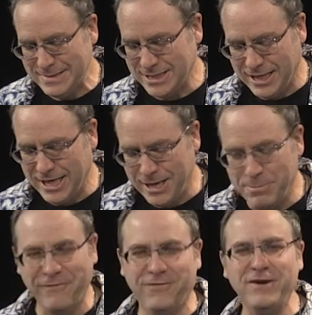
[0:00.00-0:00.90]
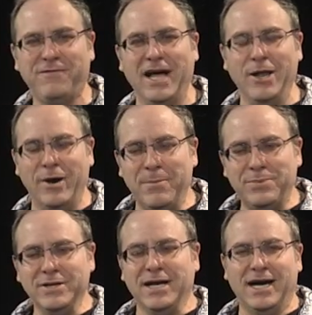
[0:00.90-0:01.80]
But foot follow up,
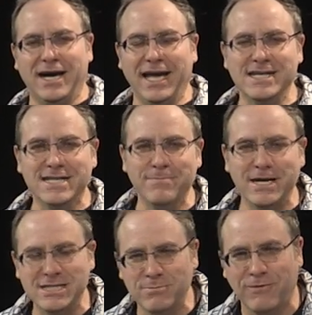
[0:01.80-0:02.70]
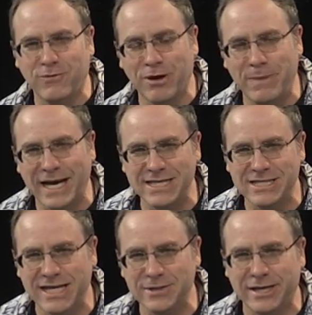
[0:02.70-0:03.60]
as I mentioned before, back in
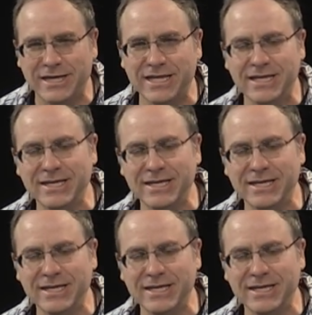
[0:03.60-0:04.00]
January,